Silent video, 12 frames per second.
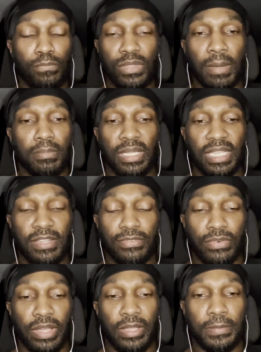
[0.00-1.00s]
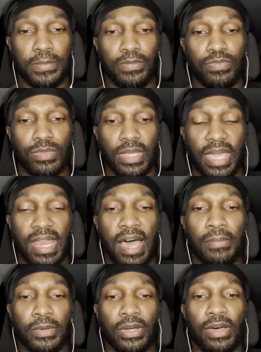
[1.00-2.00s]
Completely free. And
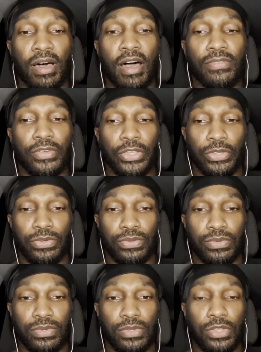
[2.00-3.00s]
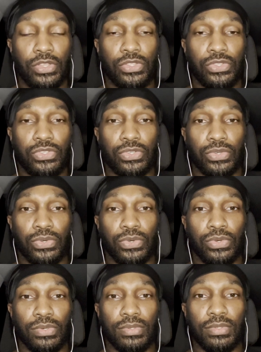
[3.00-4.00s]
I'm going to offer you to
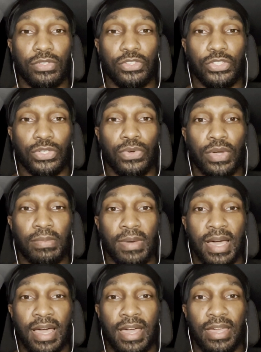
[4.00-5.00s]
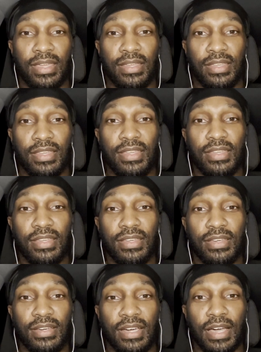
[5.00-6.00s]
join my
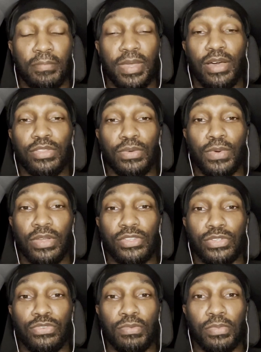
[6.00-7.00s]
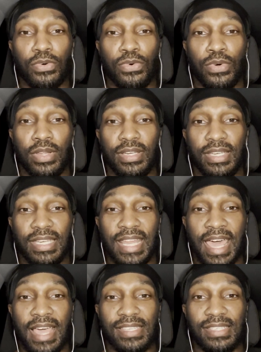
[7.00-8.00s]
health and wellness group on
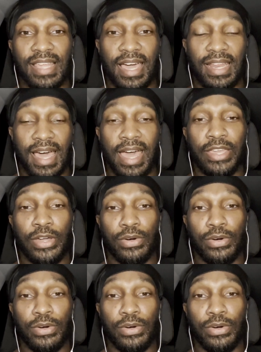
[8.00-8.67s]
nas.io.